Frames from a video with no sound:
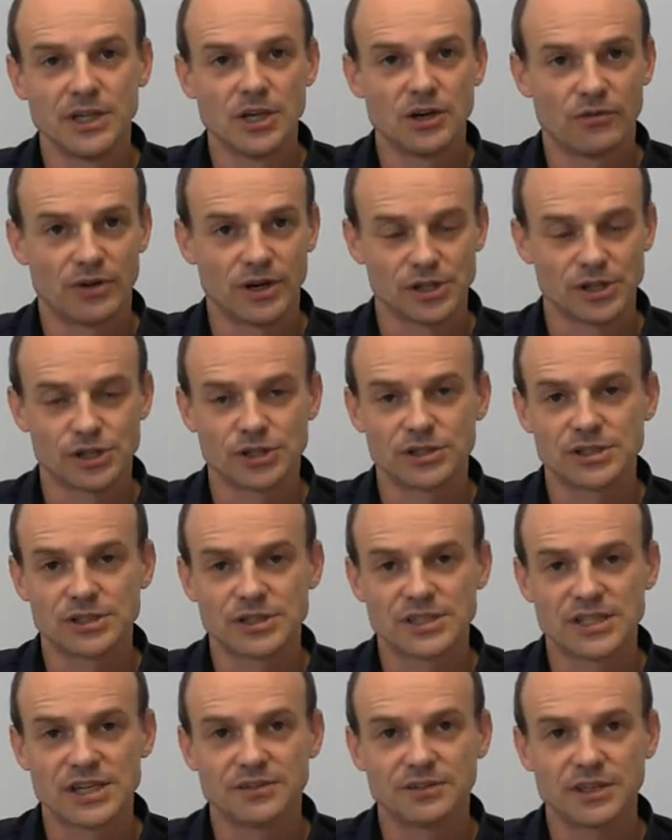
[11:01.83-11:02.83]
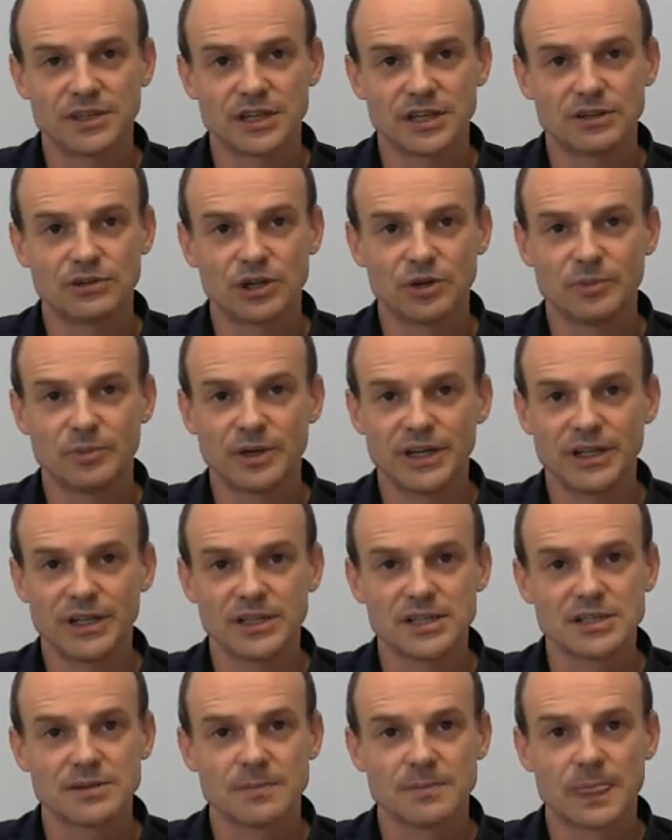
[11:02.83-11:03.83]
functional safety
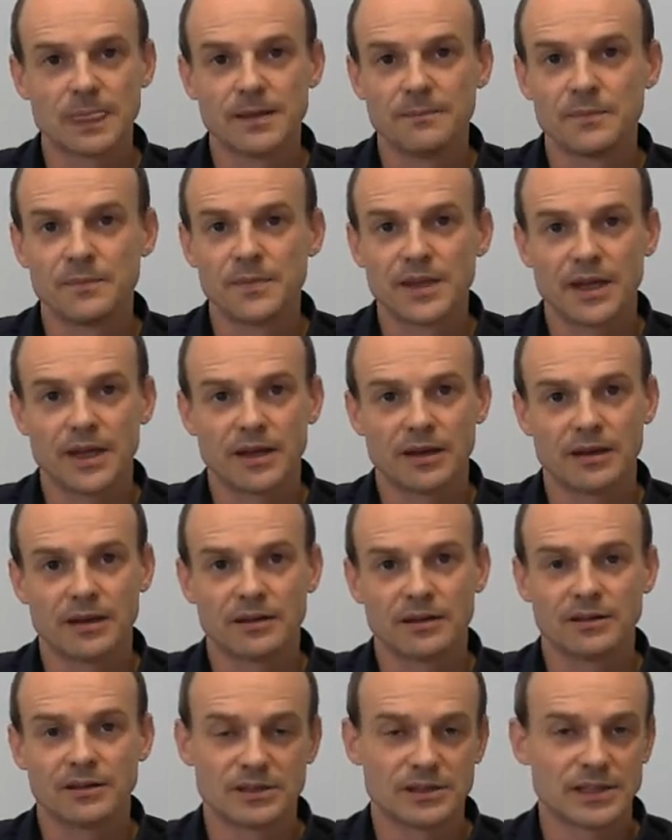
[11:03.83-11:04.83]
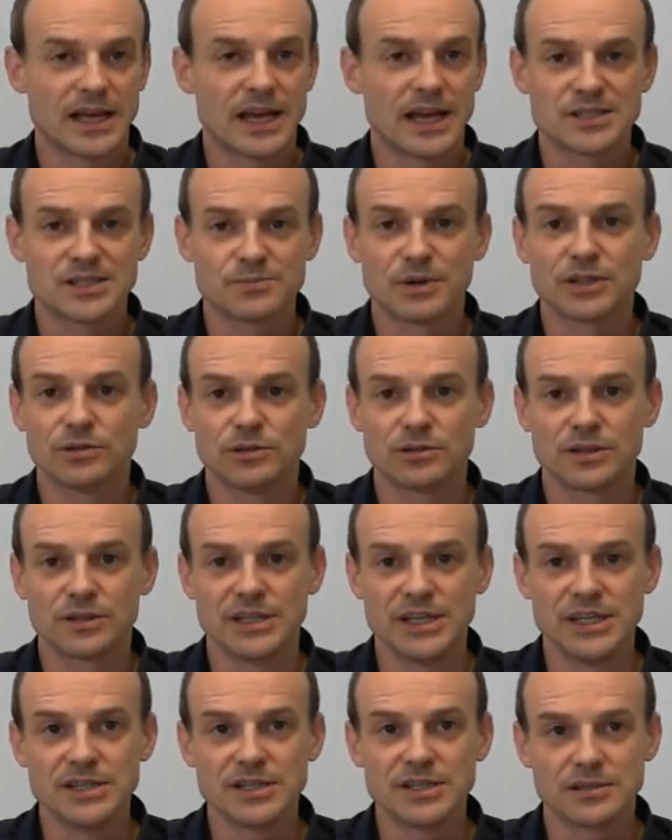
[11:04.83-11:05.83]
requirements, and last but not
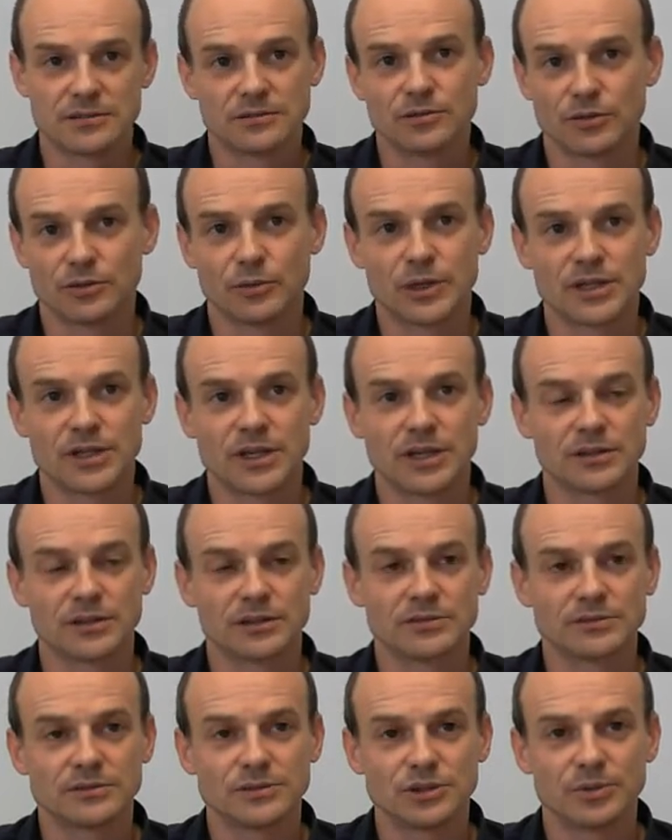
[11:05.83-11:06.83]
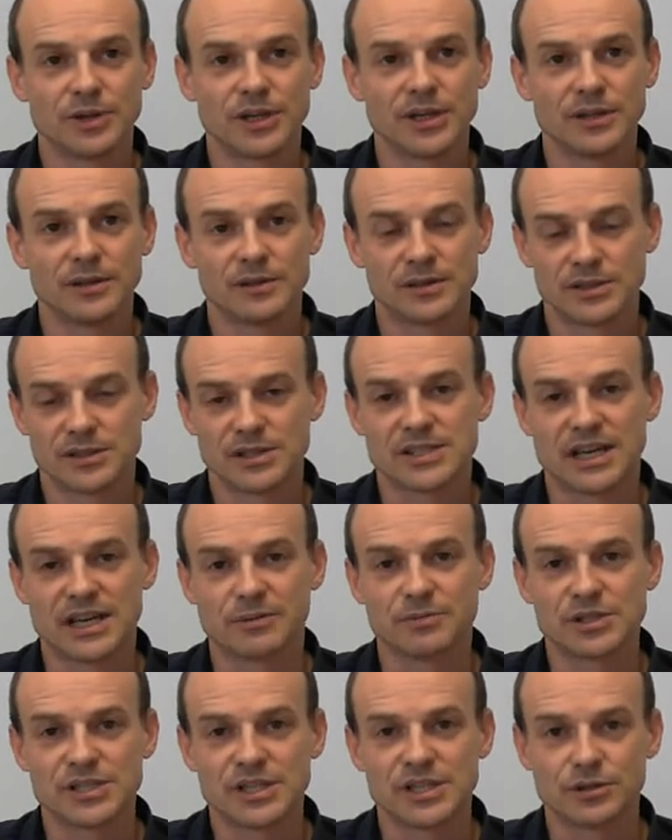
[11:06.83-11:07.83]
least, or we can't comment, the
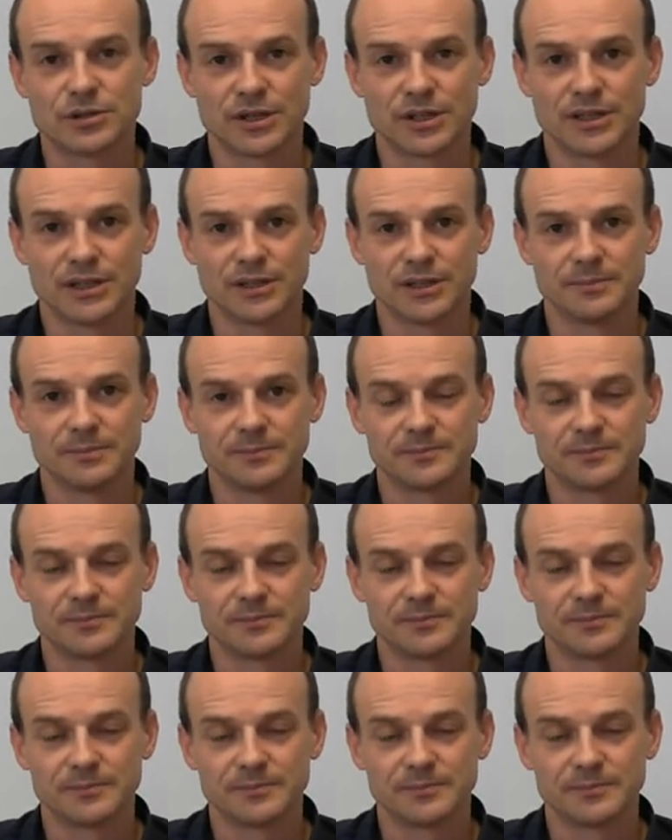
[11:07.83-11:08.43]
cybersecurity.